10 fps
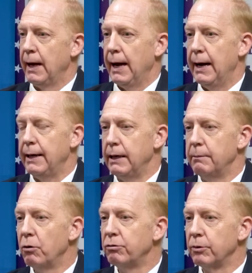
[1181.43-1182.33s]
And I think
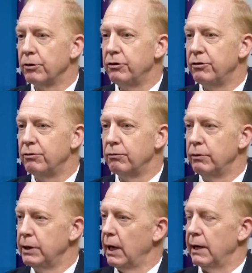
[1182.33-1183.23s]
most Mauritians
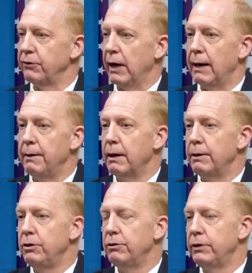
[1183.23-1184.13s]
realize that.
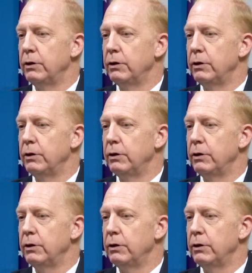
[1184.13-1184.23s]
If you